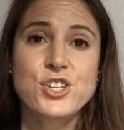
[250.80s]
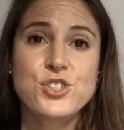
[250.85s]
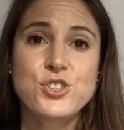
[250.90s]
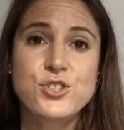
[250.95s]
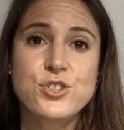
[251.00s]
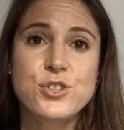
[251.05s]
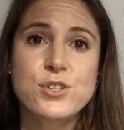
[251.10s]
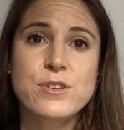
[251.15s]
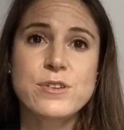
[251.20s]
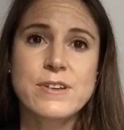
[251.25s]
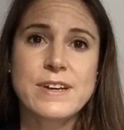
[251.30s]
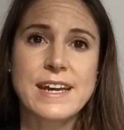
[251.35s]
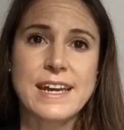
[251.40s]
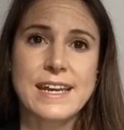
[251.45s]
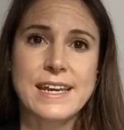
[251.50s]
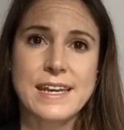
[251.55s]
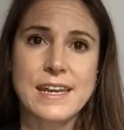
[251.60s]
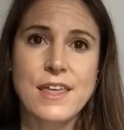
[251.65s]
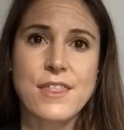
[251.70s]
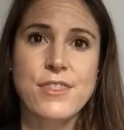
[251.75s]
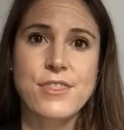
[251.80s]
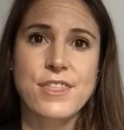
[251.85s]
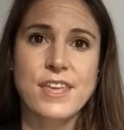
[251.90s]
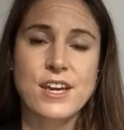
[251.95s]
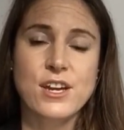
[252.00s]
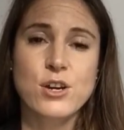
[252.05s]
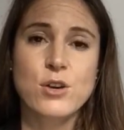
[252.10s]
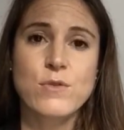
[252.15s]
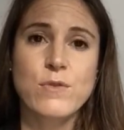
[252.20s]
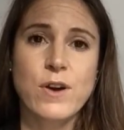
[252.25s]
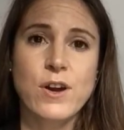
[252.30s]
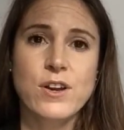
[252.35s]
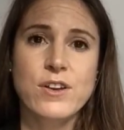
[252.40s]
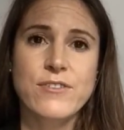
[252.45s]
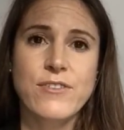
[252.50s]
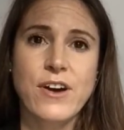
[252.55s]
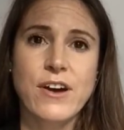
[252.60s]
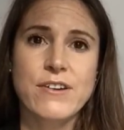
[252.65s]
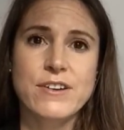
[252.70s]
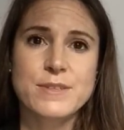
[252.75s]
during the
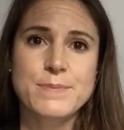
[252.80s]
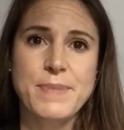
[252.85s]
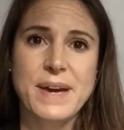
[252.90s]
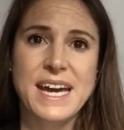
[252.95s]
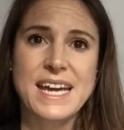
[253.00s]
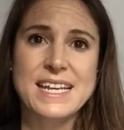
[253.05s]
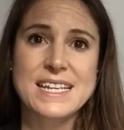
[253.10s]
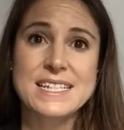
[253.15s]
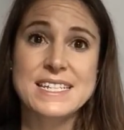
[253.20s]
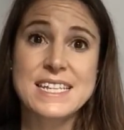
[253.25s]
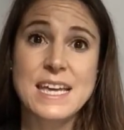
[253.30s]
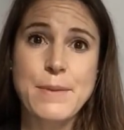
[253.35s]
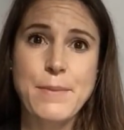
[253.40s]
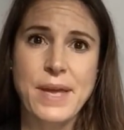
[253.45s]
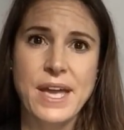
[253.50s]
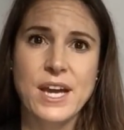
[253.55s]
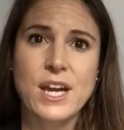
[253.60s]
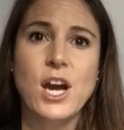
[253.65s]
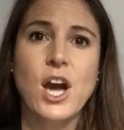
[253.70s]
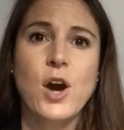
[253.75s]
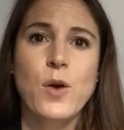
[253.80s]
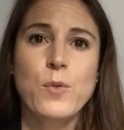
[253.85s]
coronavirus pandemic